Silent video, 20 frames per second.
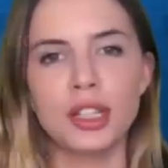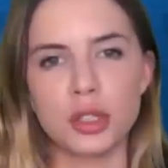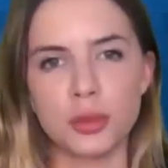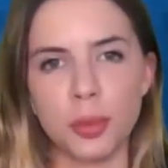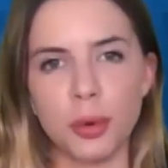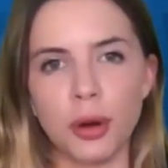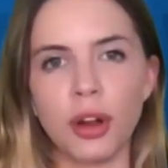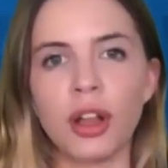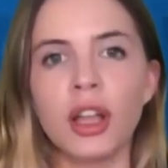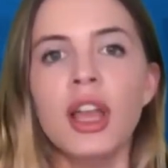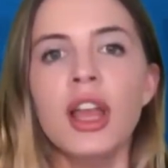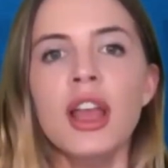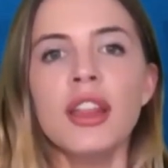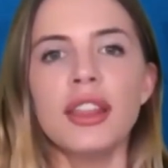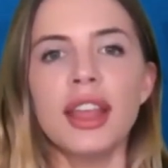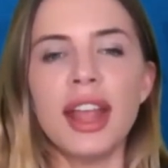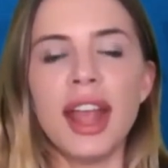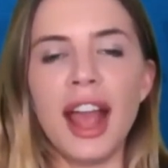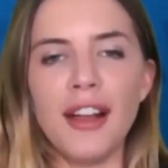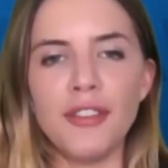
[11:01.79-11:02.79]
Pittsburgh.
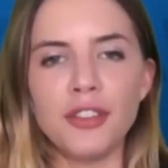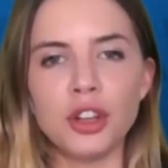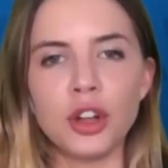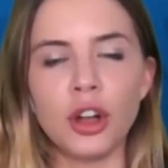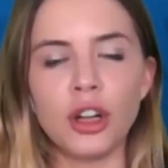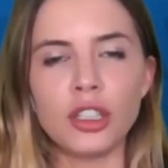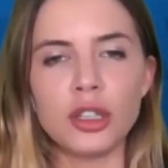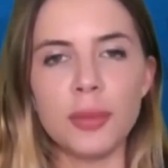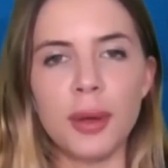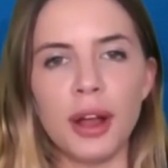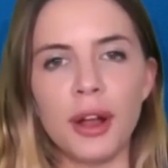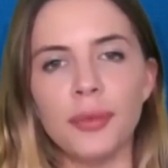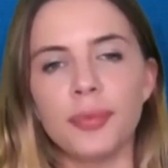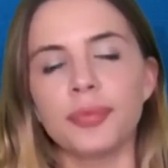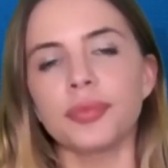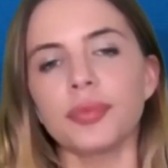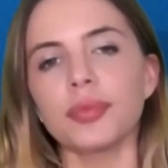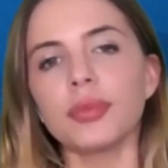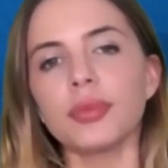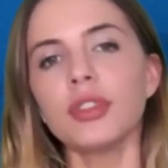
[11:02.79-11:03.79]
They have talked
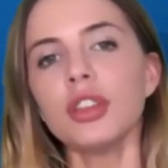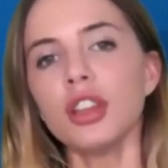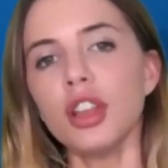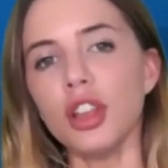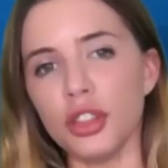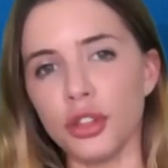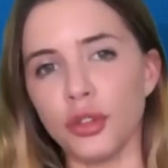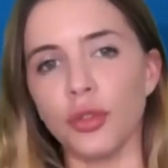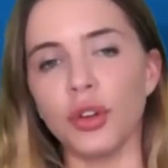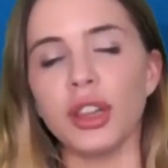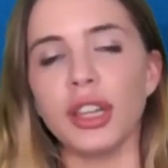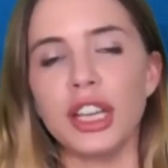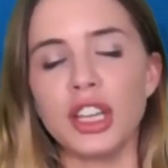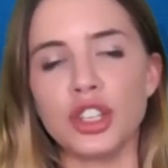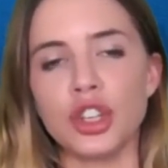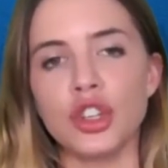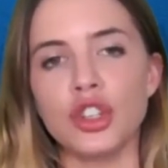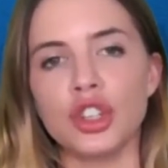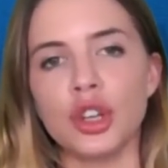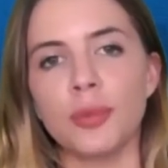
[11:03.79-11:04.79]
about the
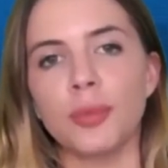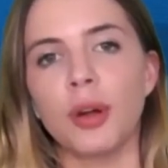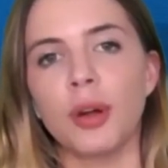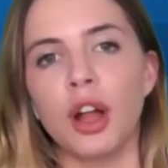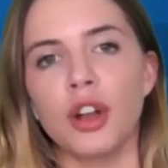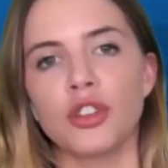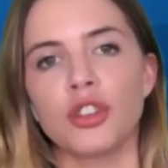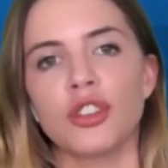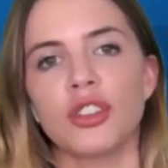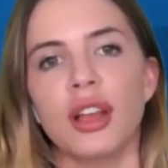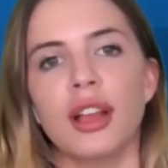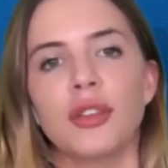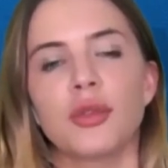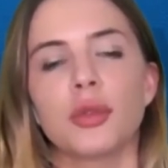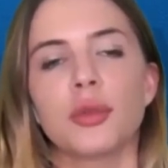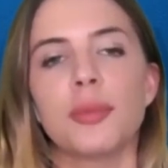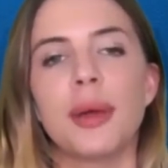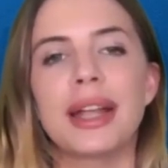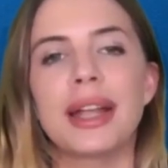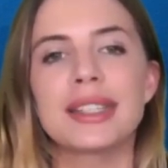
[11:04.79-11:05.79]
relationship Rodgers has
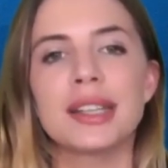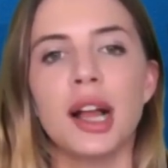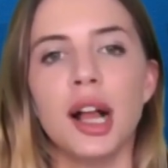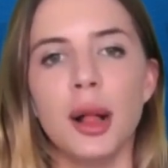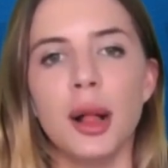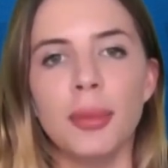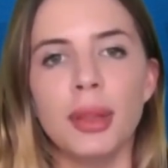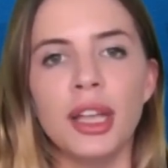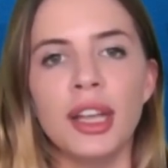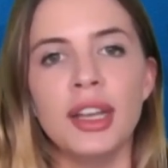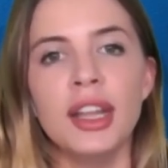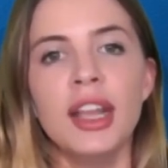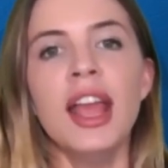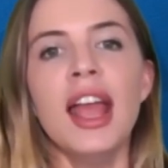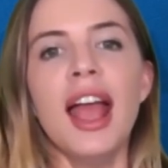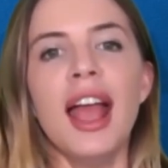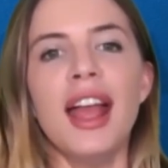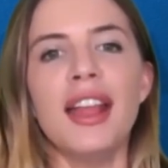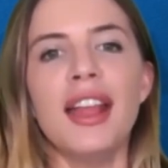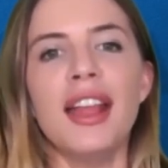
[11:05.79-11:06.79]
with Mike Tomlin,
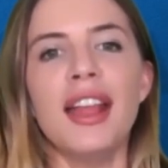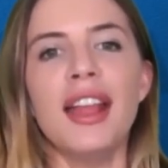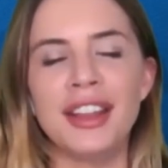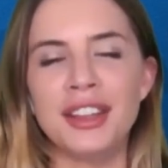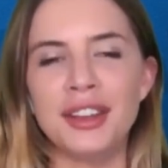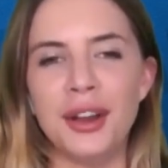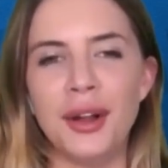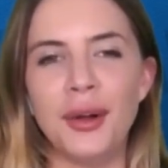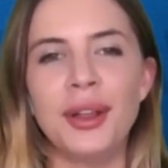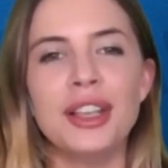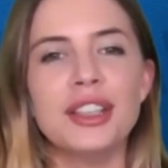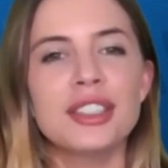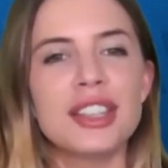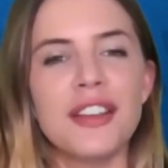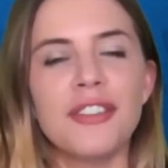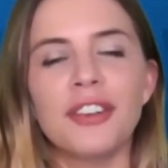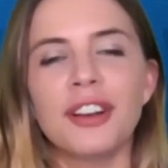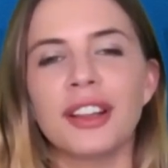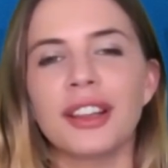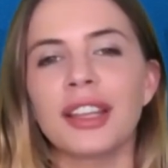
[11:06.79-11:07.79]
and that, you know, he's
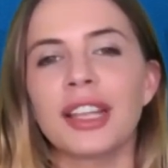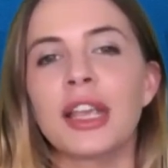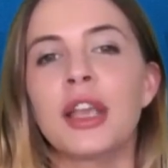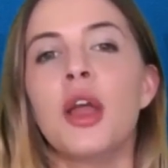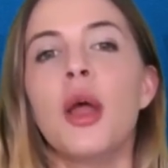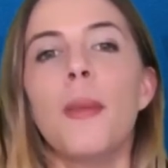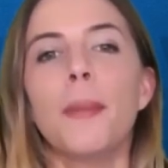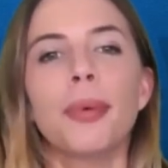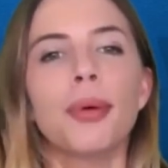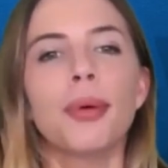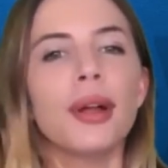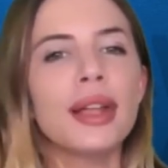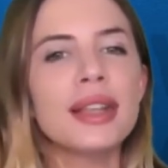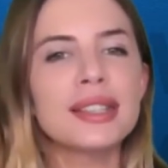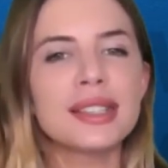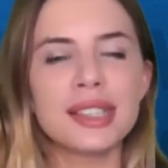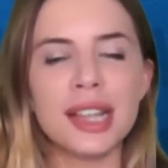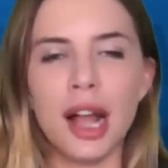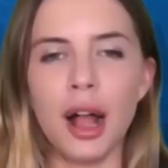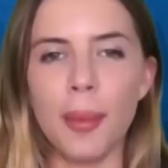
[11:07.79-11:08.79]
definitely
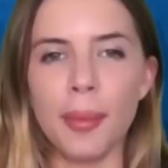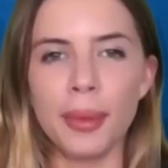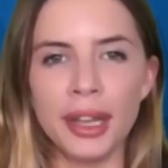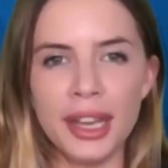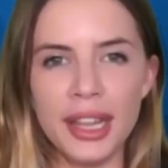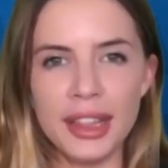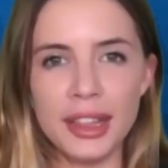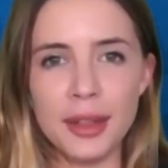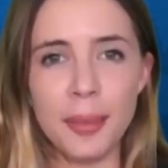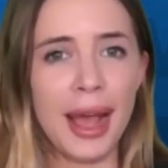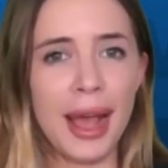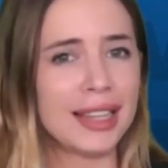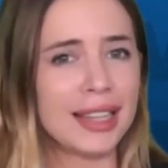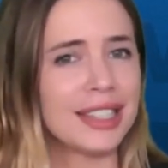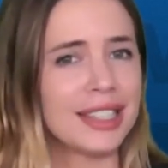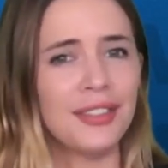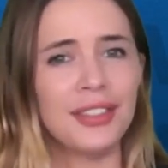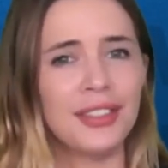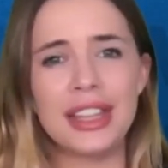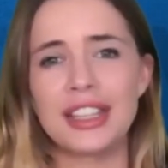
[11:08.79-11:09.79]
praised Tomlin in the
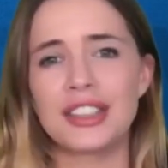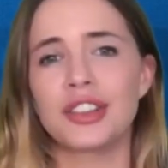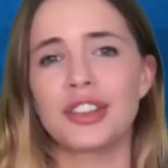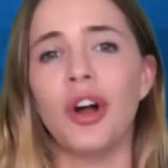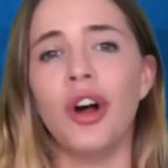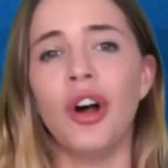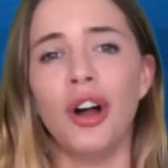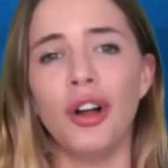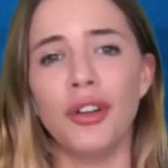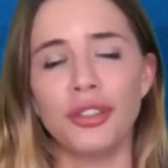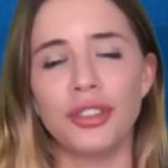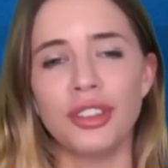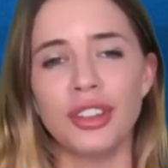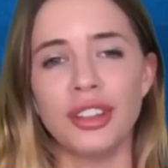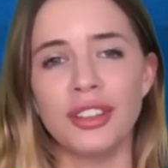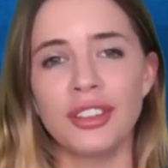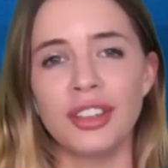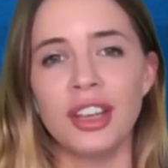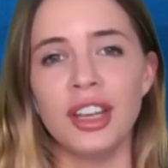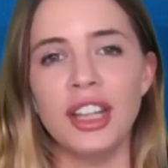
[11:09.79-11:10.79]
past, even this
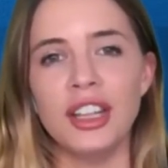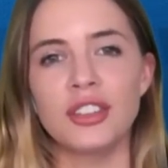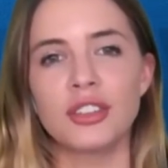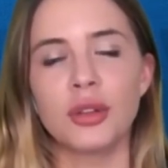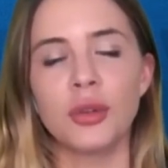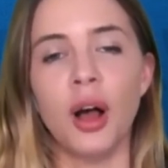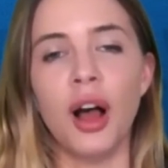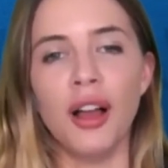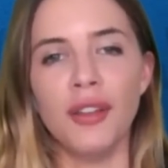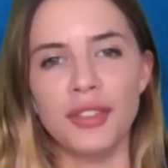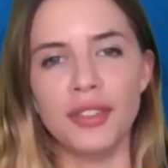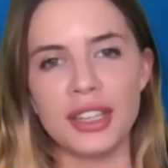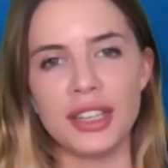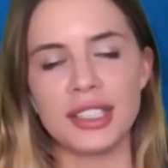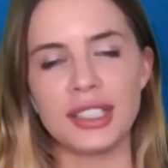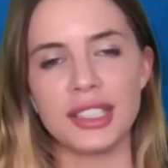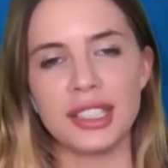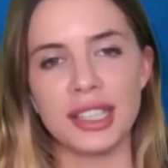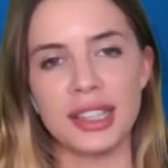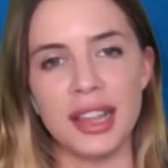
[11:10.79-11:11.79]
offseason. And so
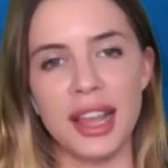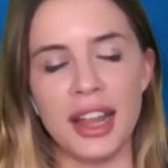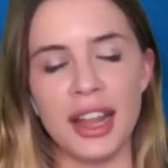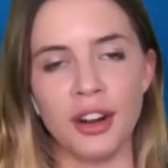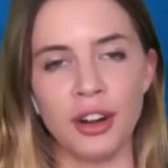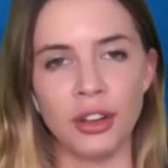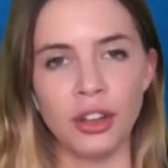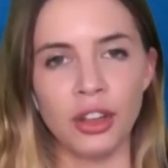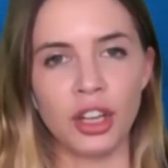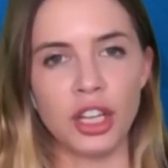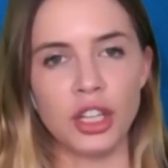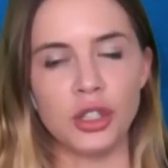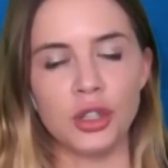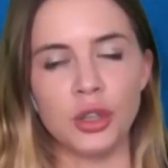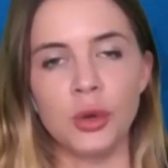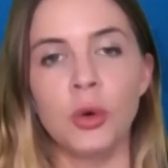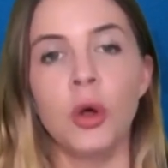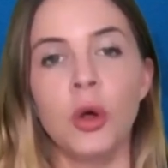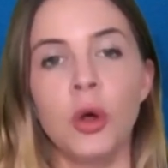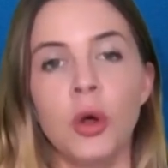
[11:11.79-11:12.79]
obviously they are looking
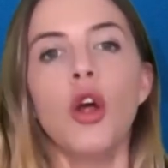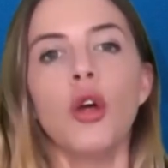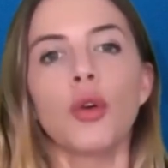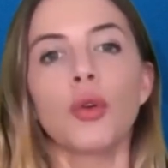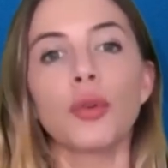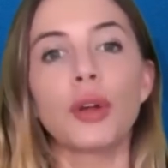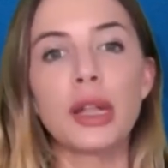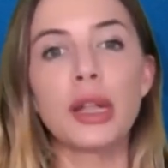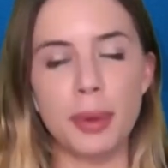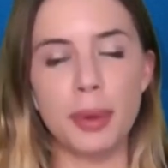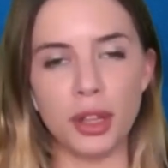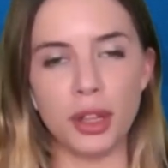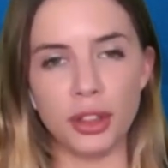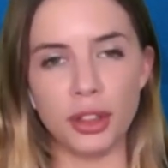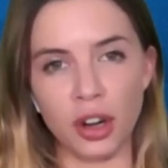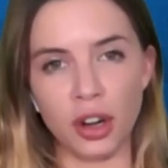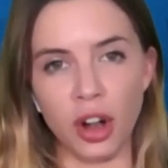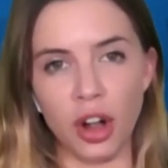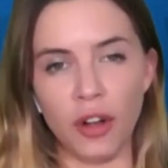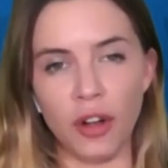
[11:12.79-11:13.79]
to rebuild
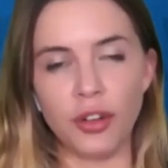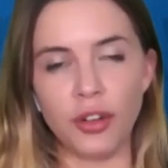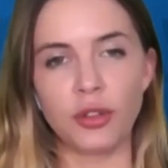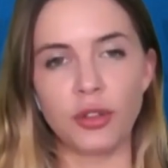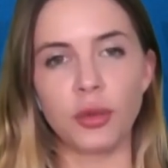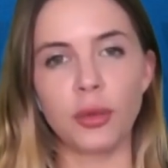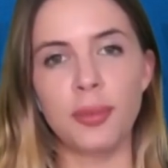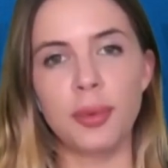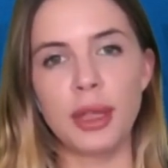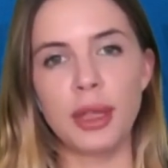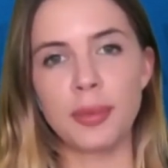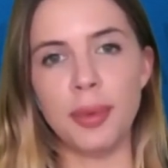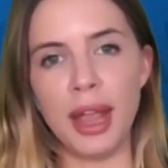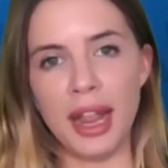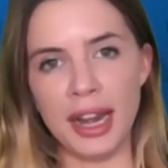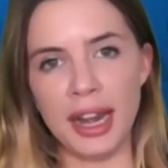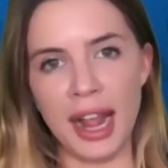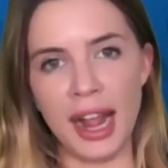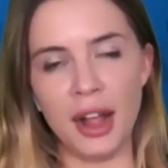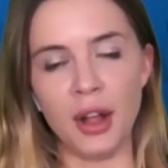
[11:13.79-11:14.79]
their offense with Big
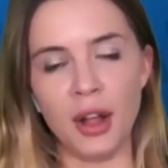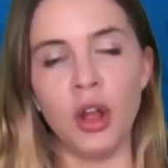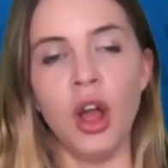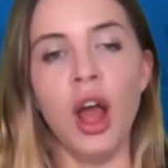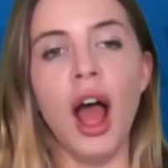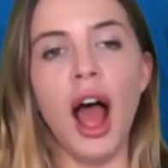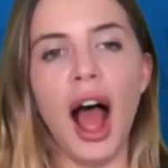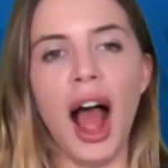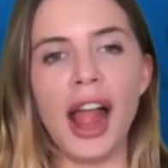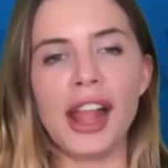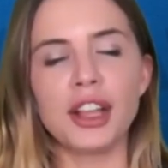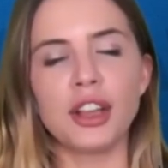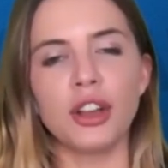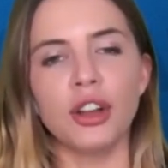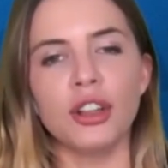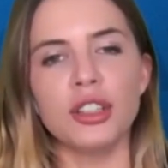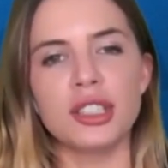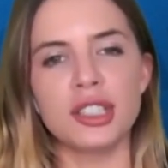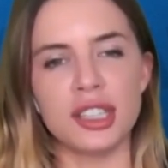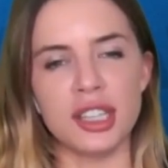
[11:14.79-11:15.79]
Ben out. I
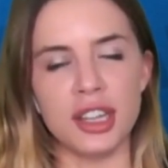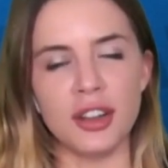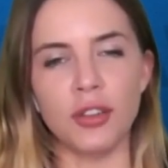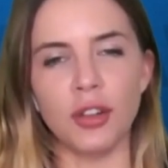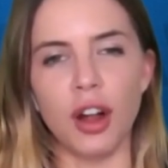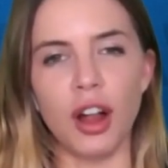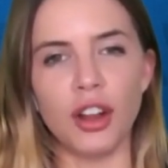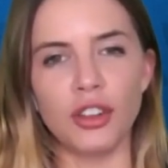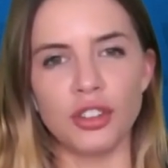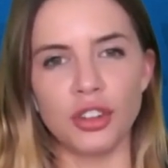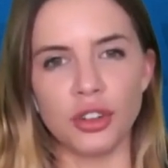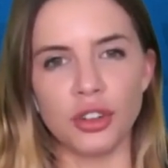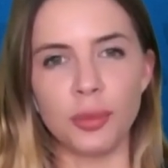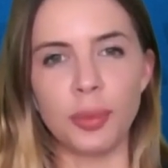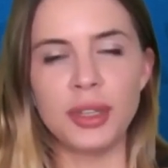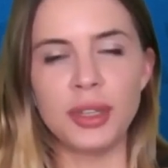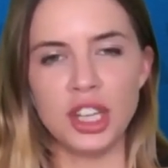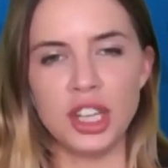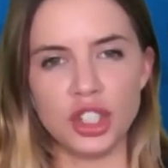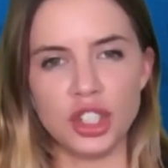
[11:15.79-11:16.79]
could see Rodgers
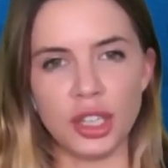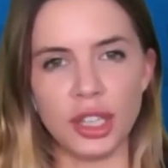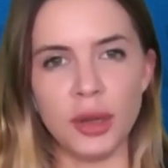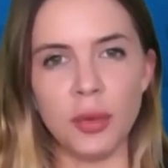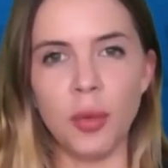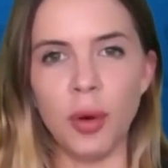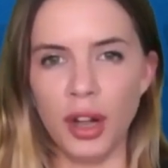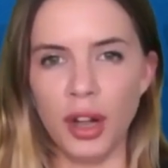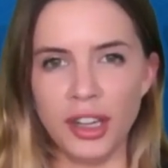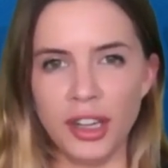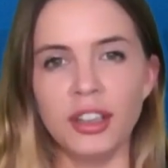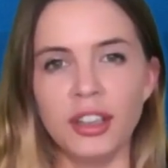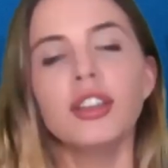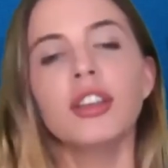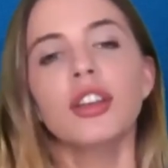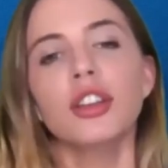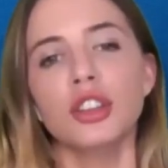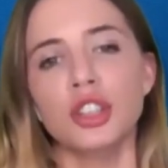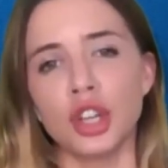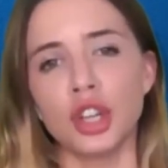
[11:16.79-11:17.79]
potentially wanting
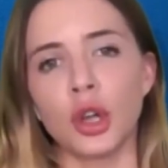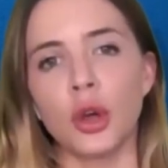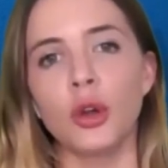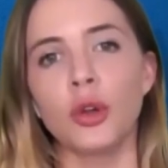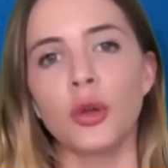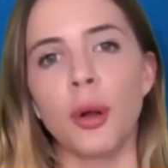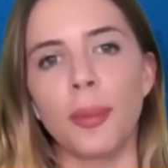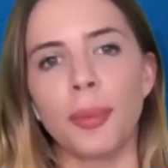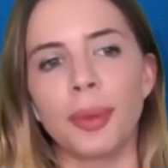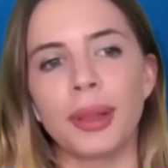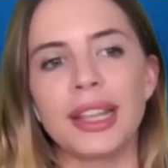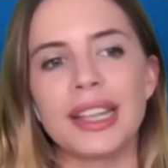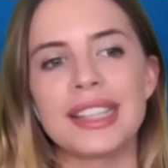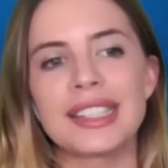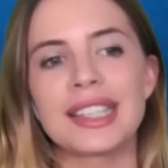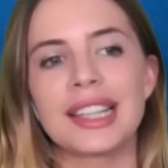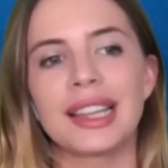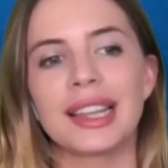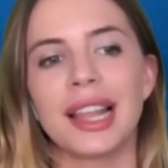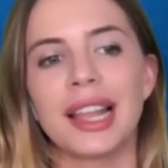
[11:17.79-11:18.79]
to go to a
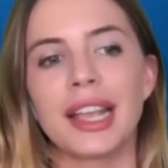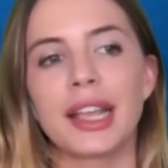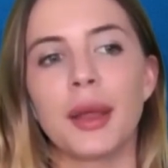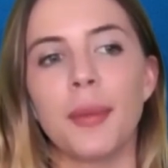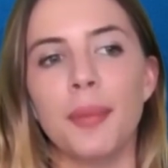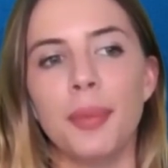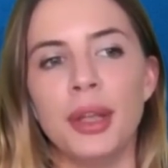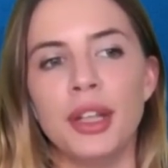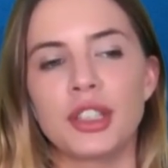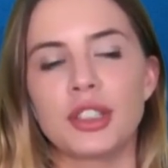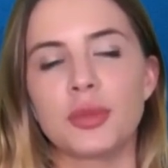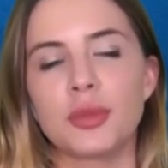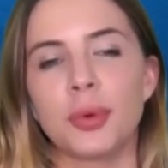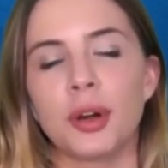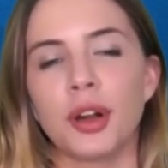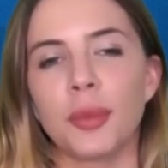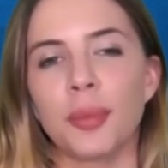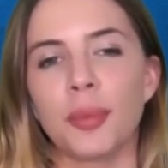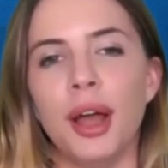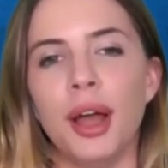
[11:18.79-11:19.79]
place like
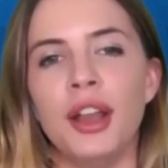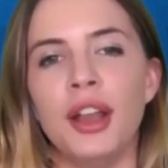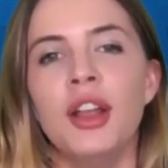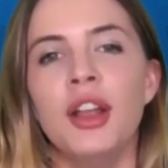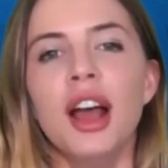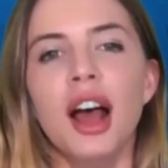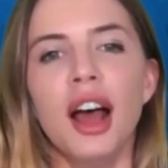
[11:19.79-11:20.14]
Pittsburgh. But